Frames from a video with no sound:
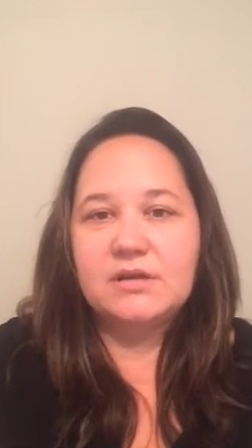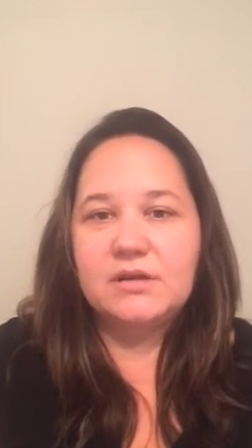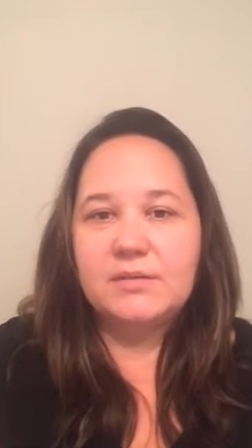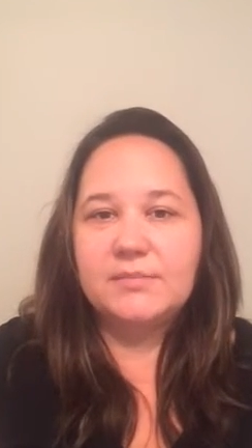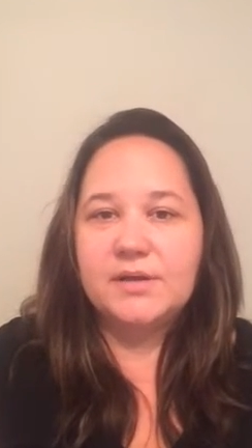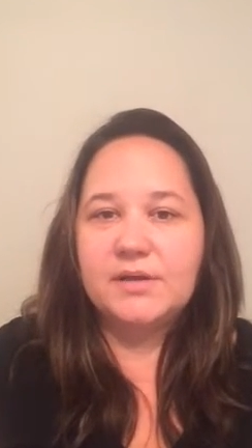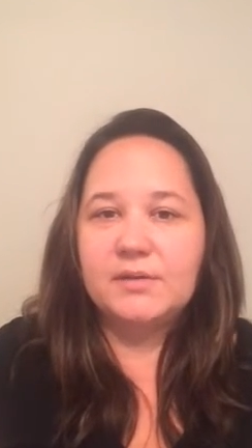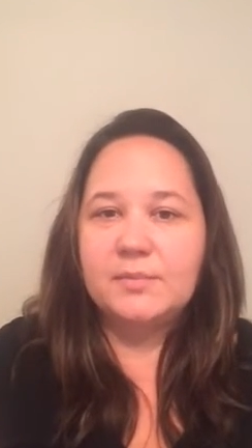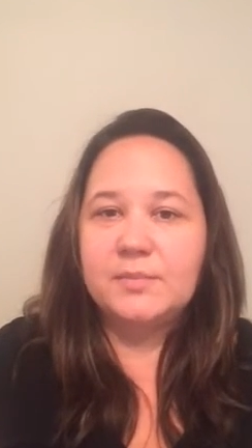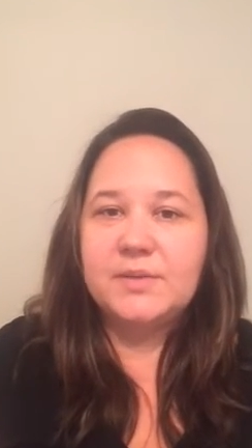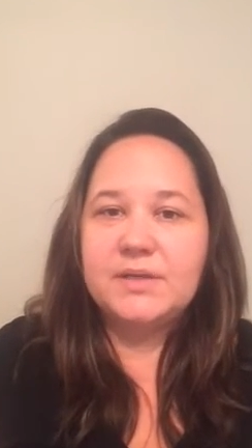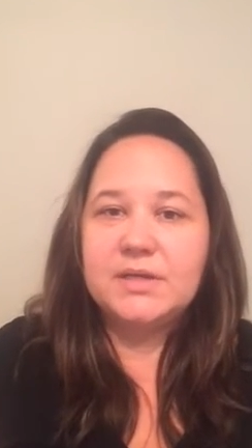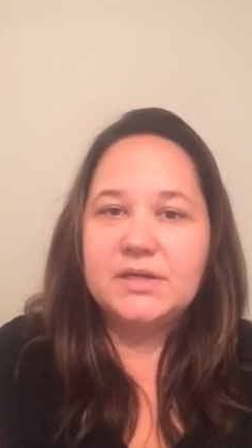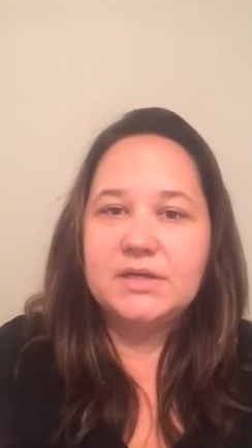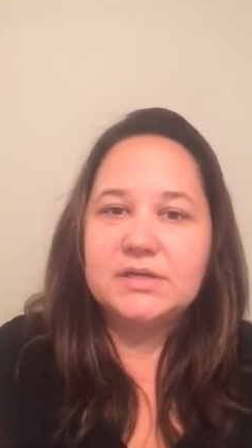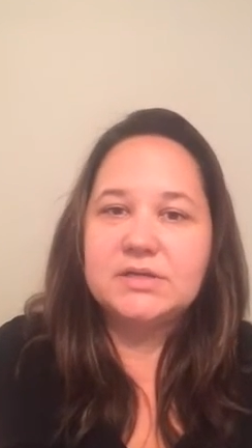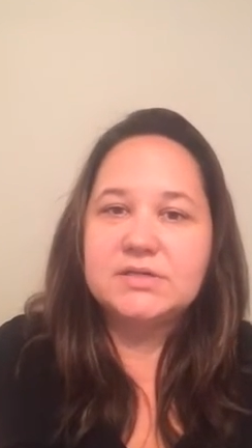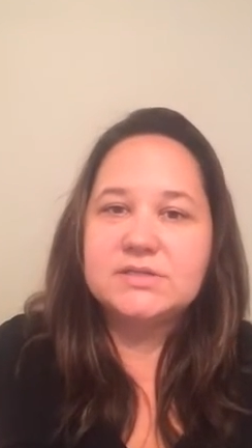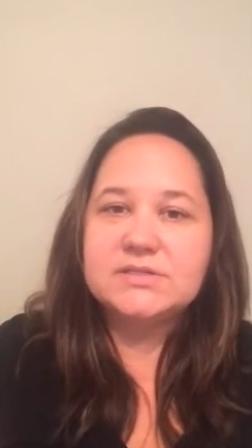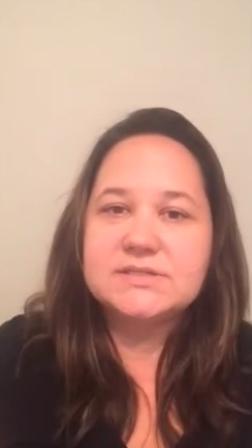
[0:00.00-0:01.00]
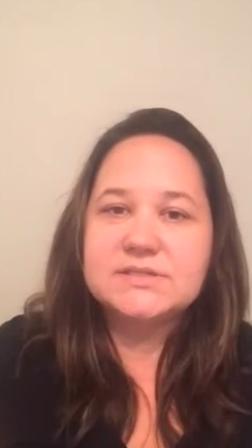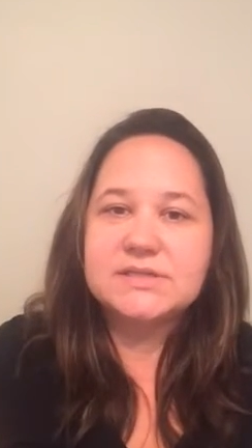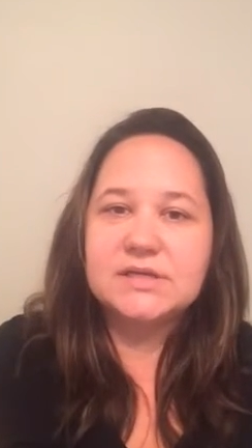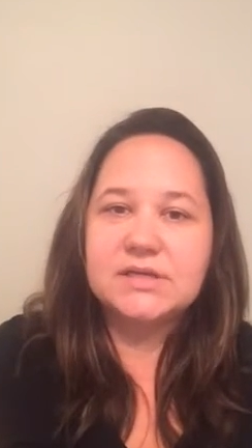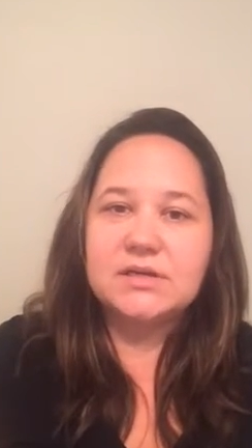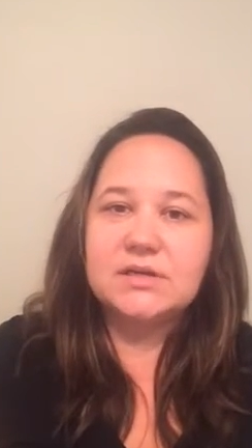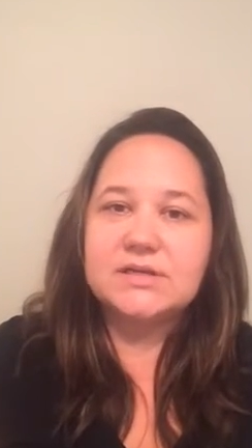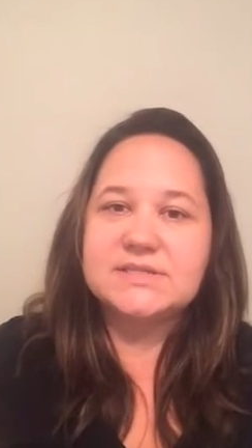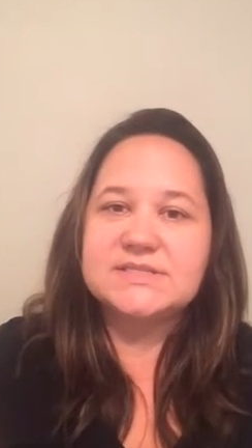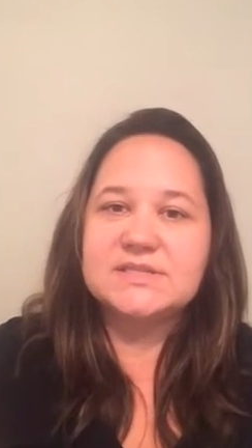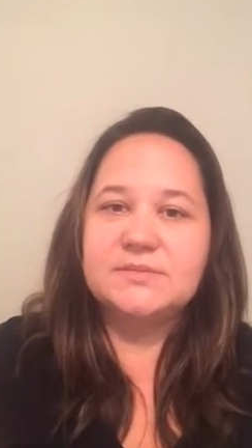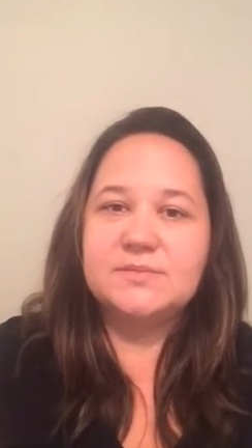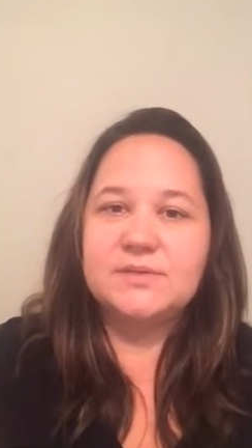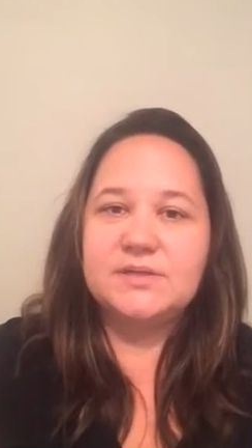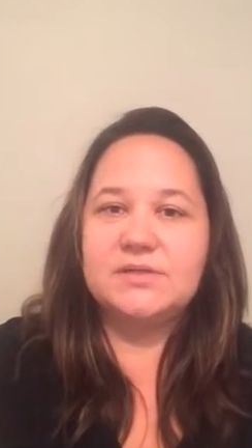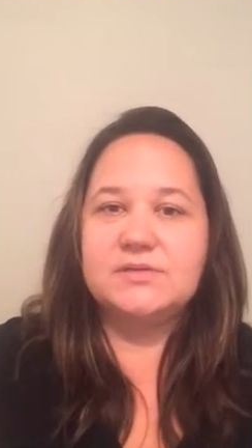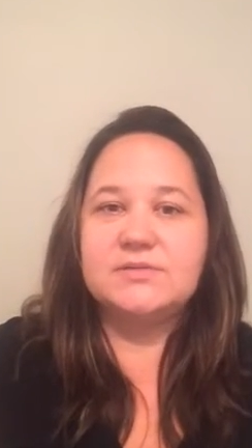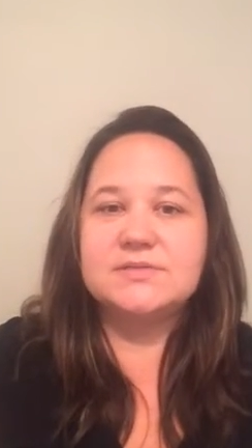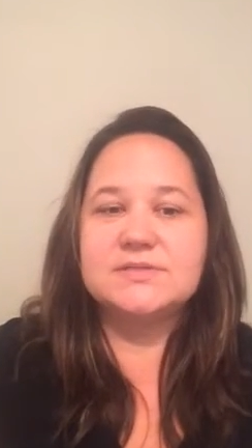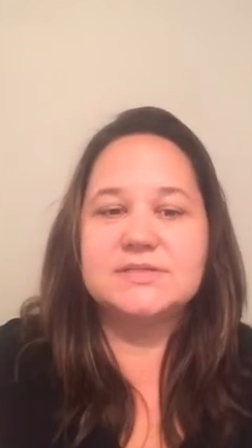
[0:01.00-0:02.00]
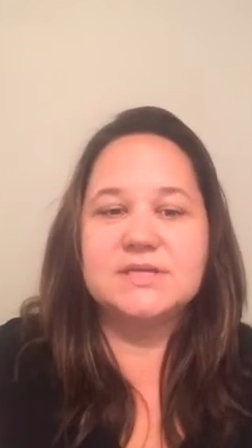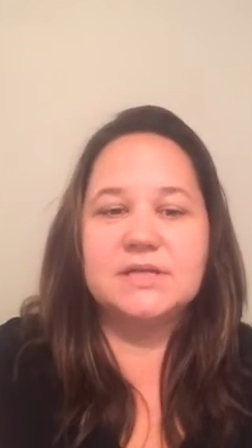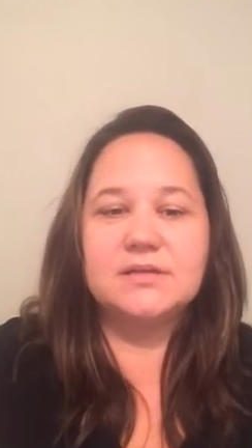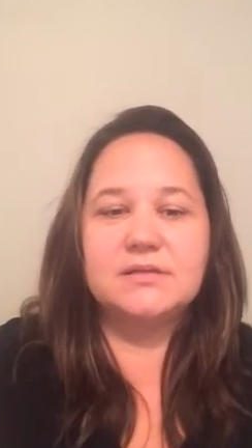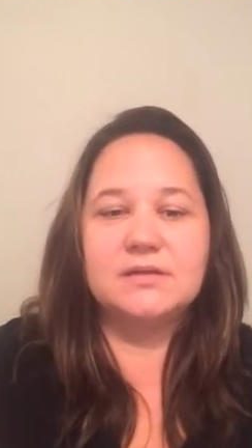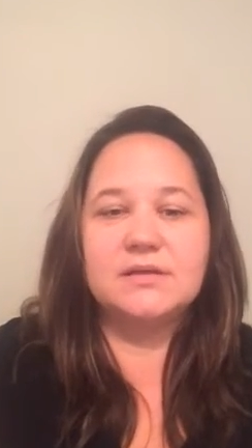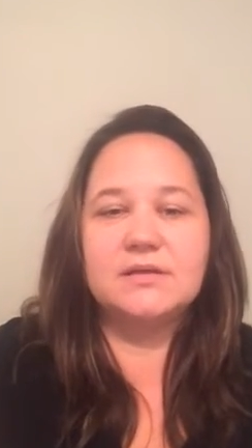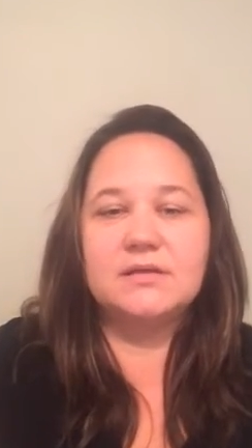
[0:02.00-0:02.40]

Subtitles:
among peers. It can also be used in the